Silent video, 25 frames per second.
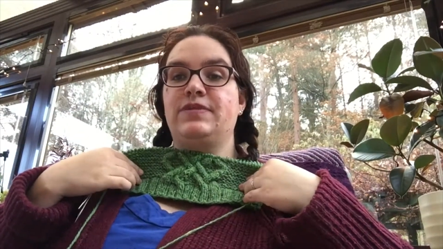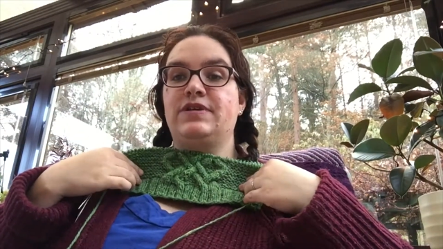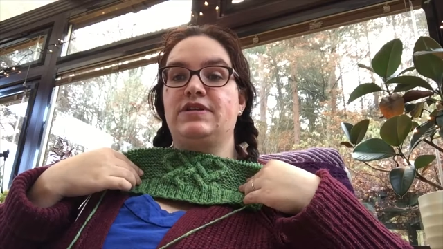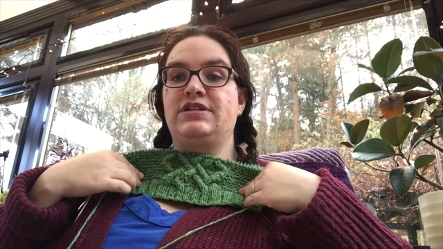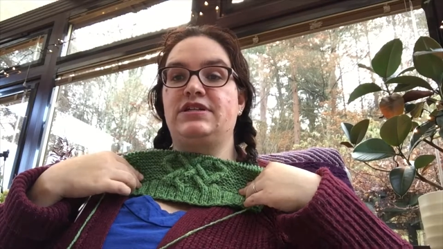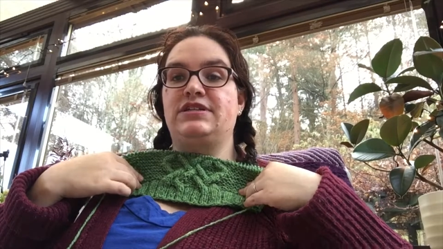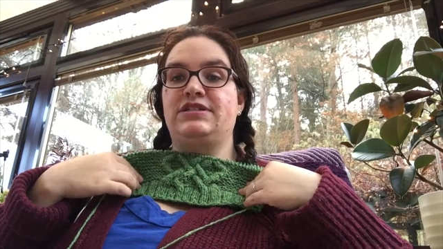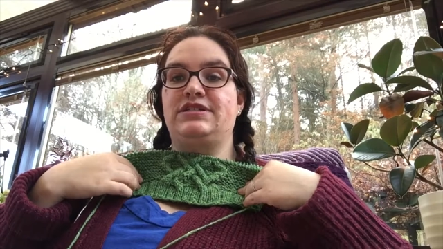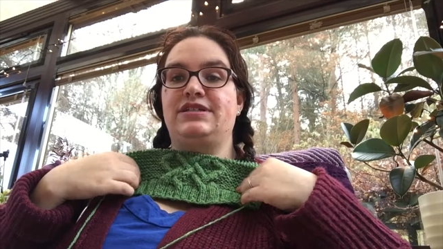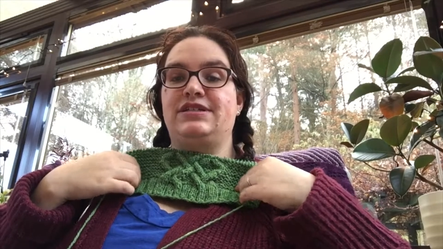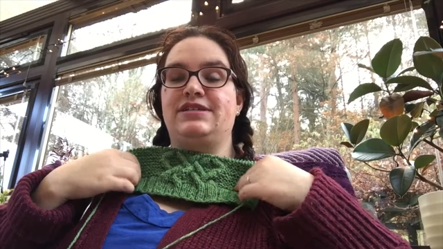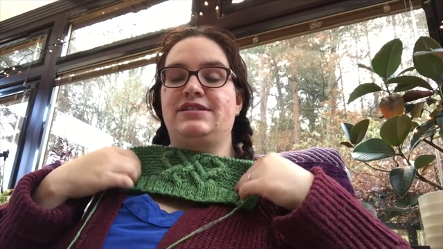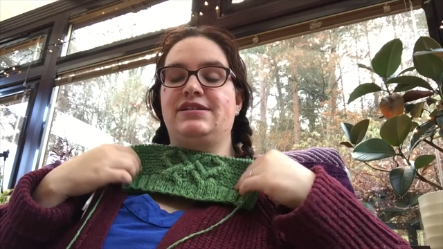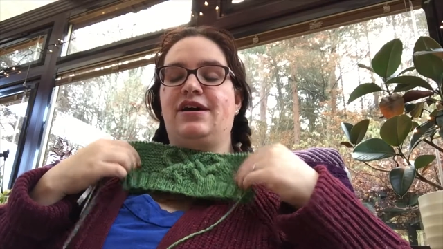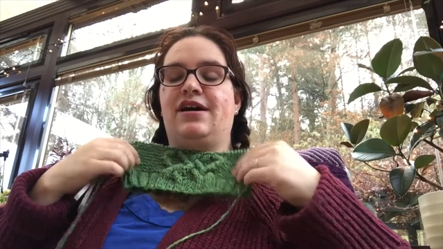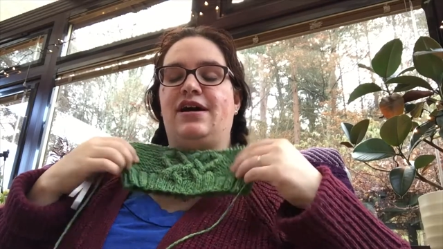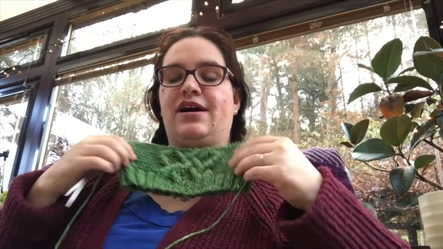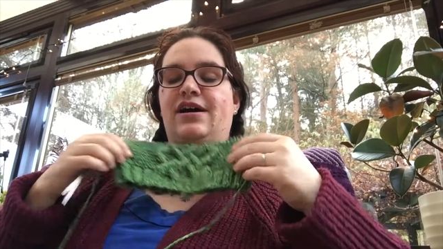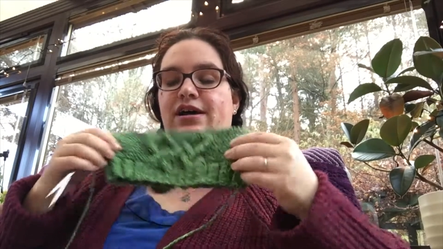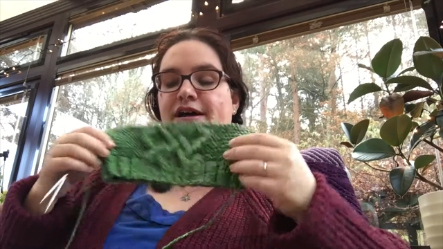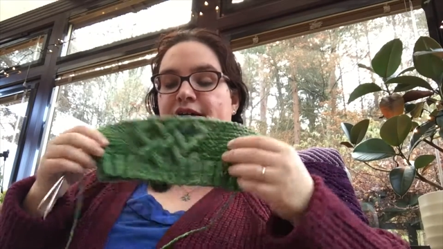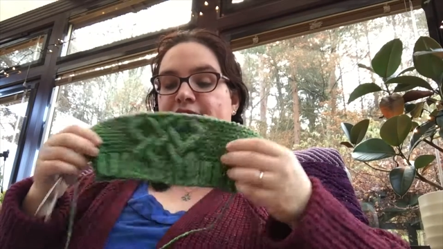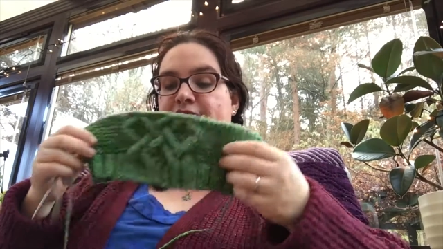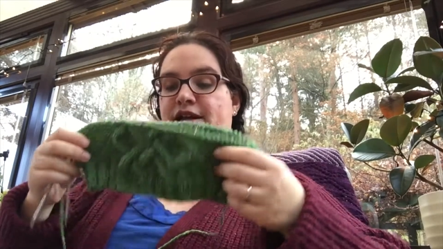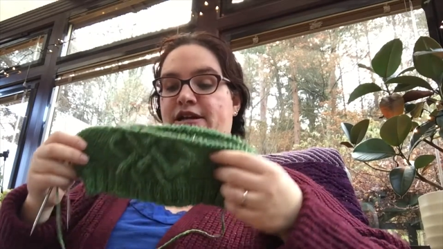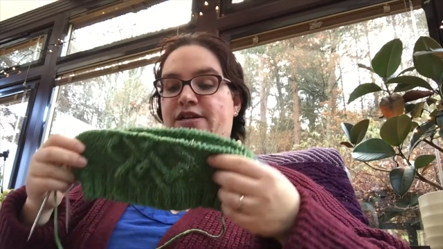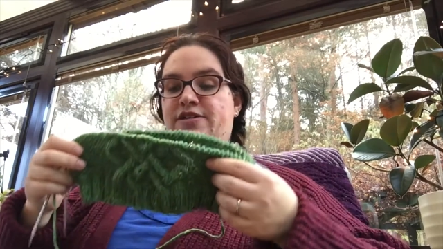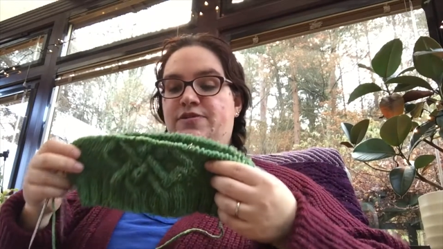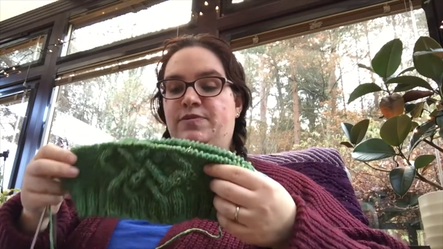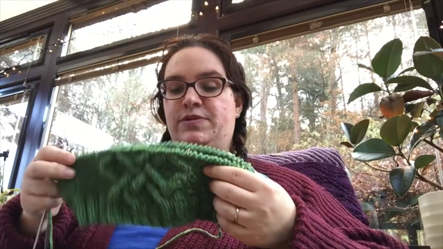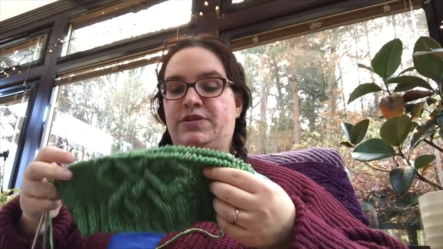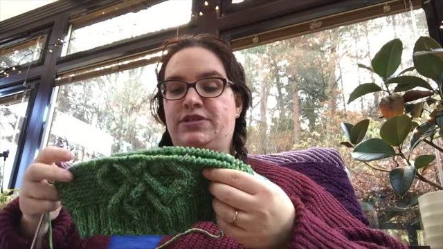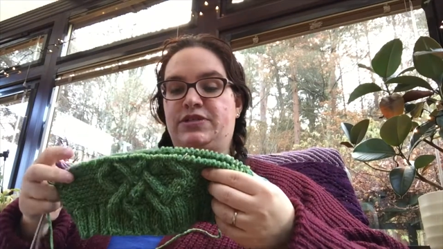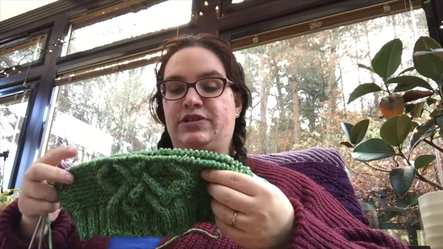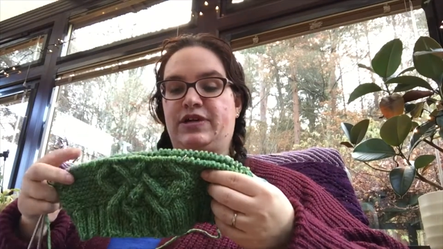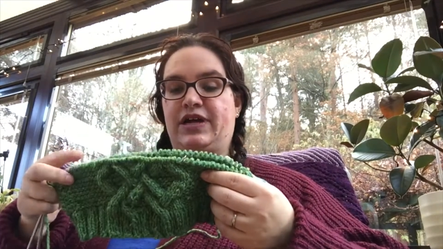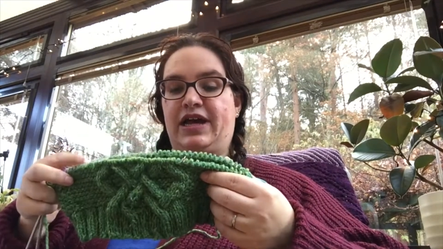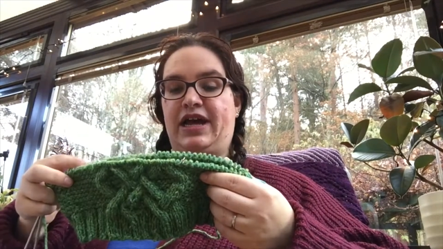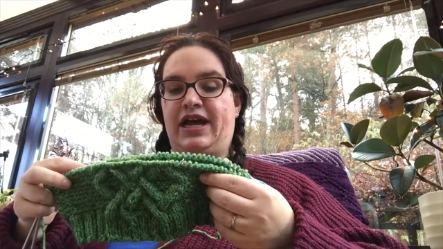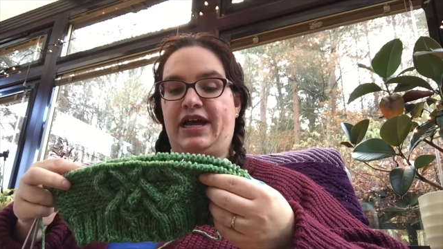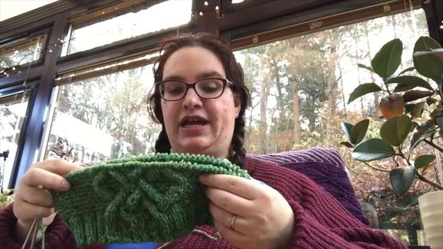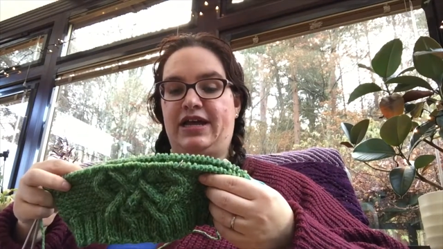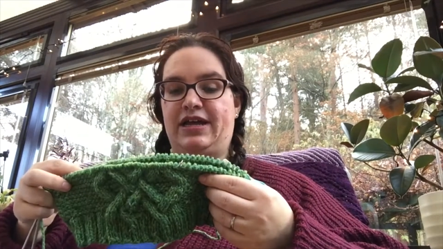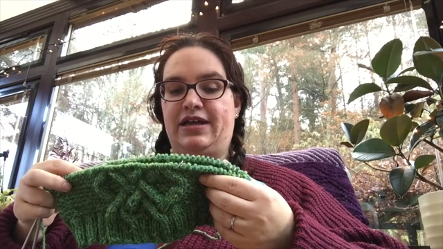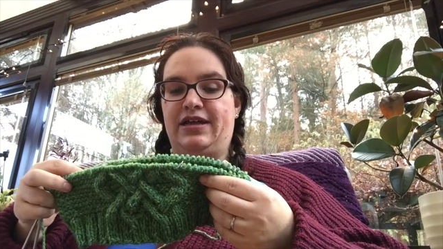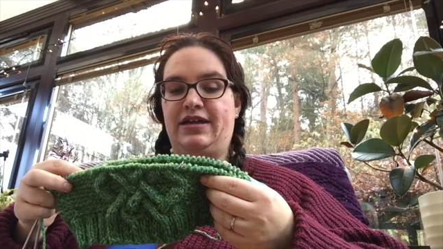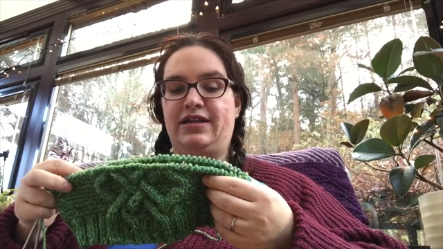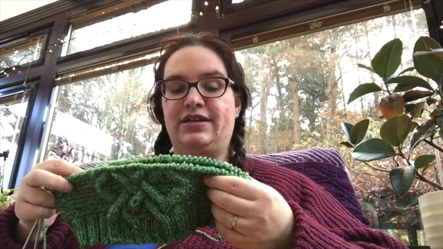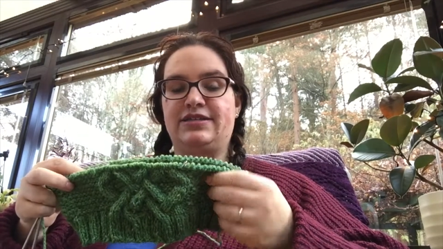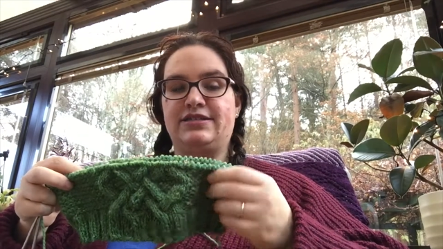Just he's got a nice winter
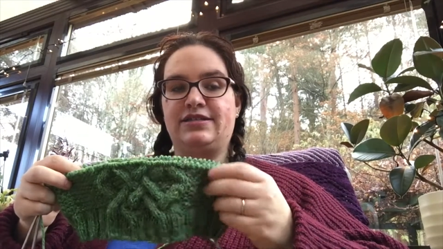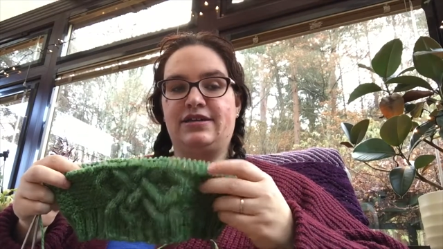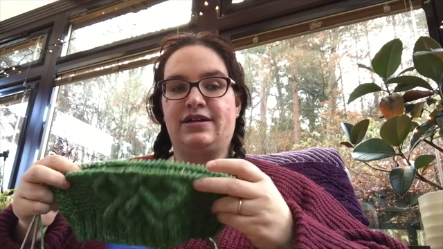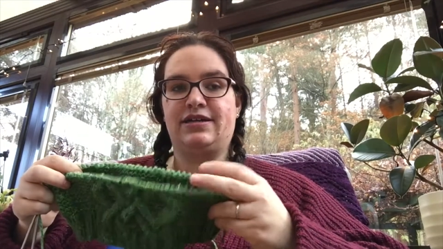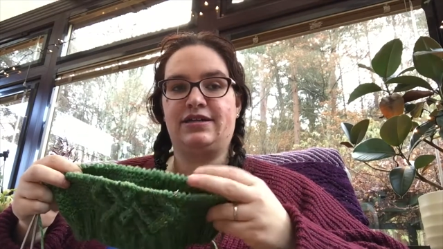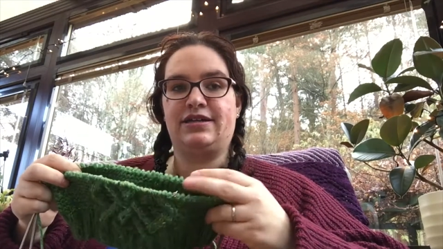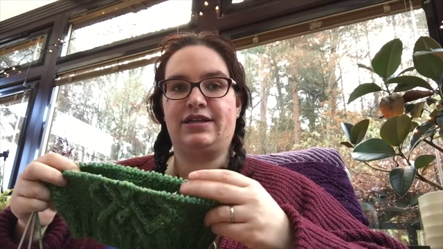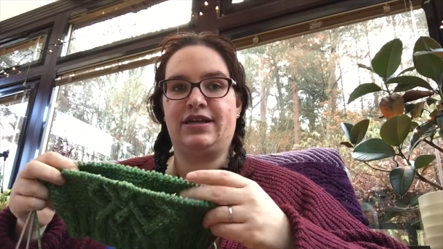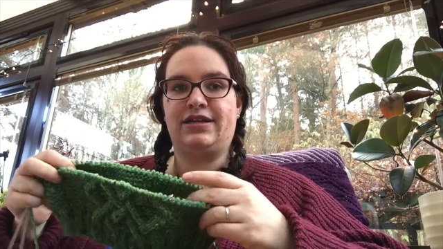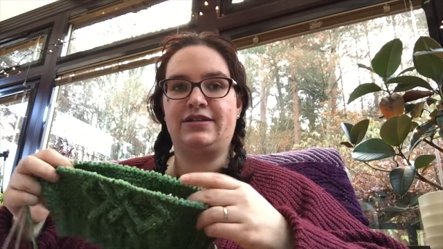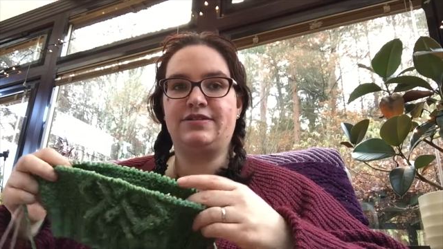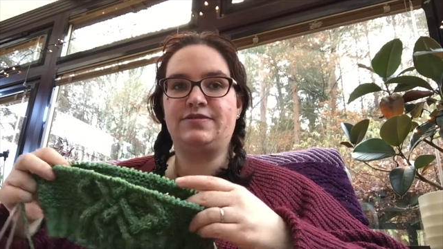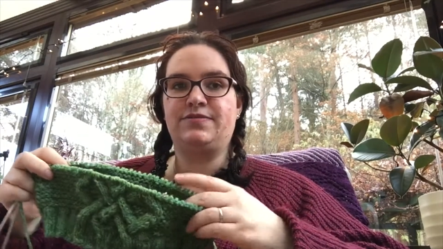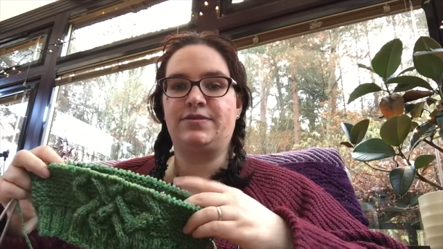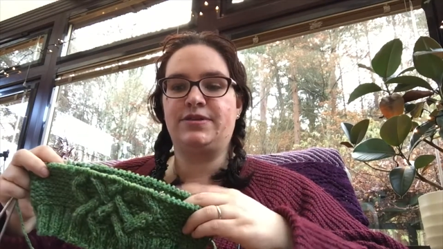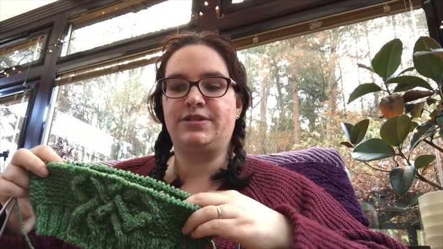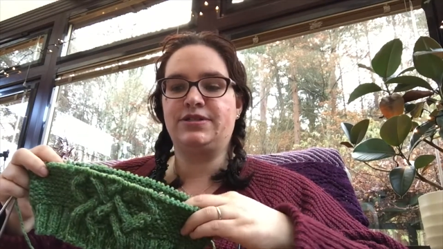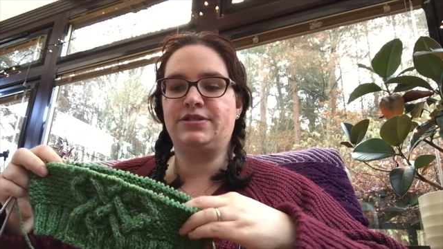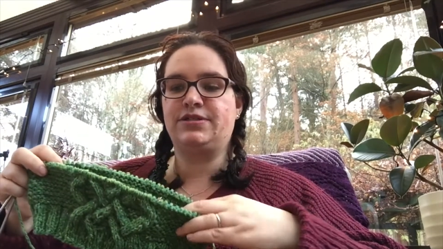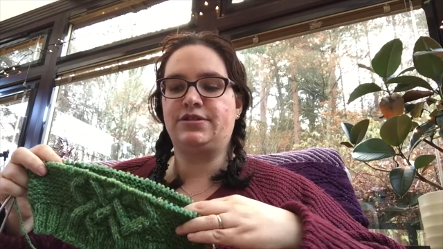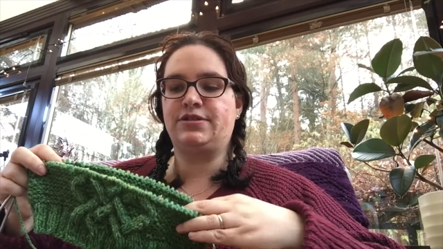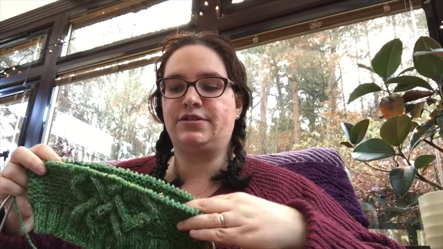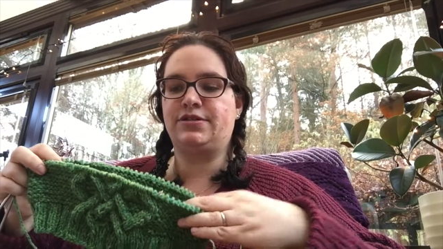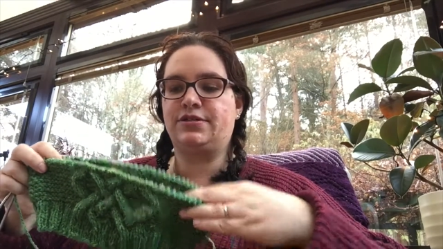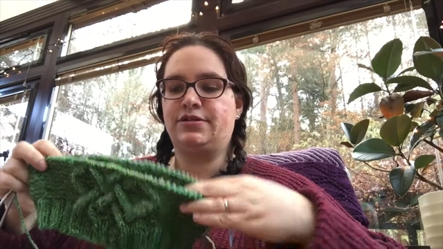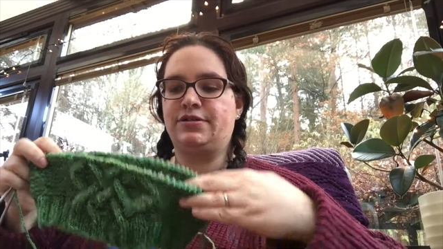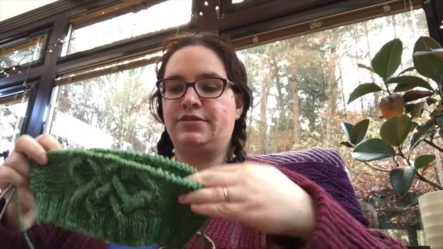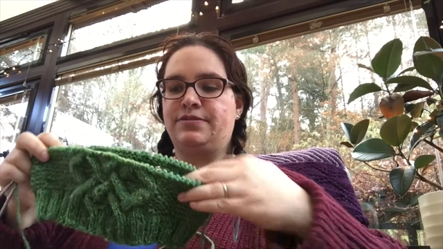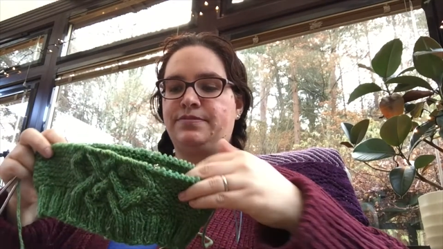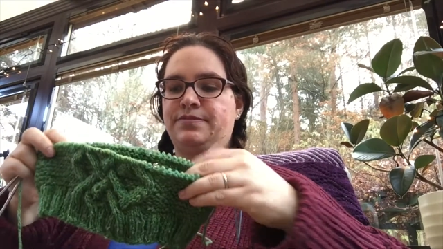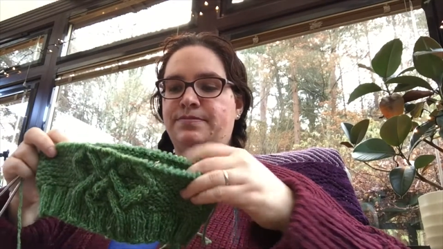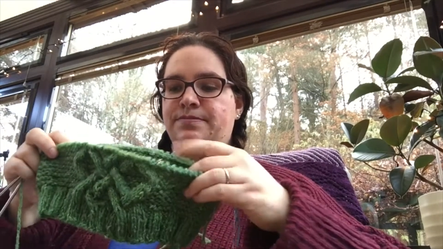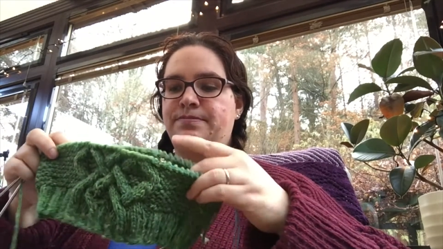hat and he's got nice winter